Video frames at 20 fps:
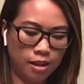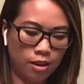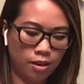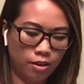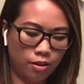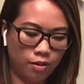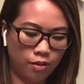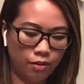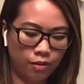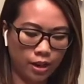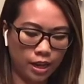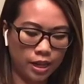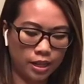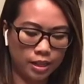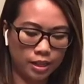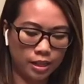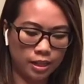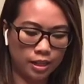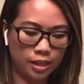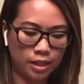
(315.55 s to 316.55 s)
All
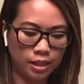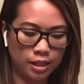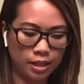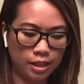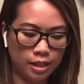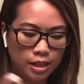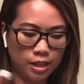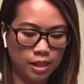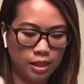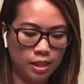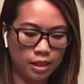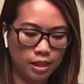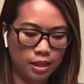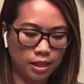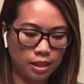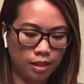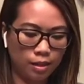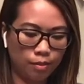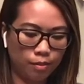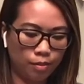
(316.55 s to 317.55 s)
right,
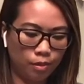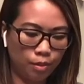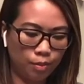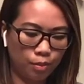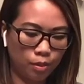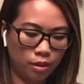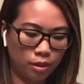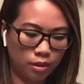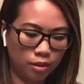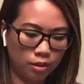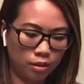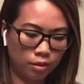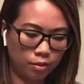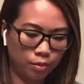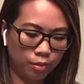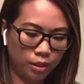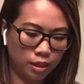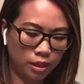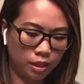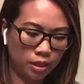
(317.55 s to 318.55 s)
let me put a
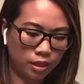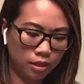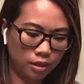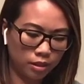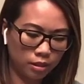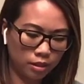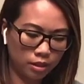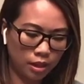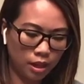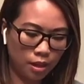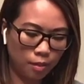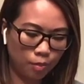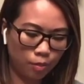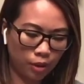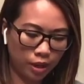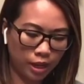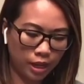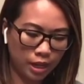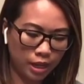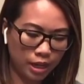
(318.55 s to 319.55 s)
little bit of tape
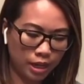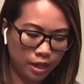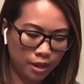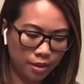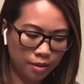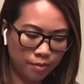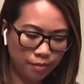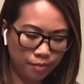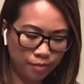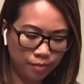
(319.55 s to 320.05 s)
right here.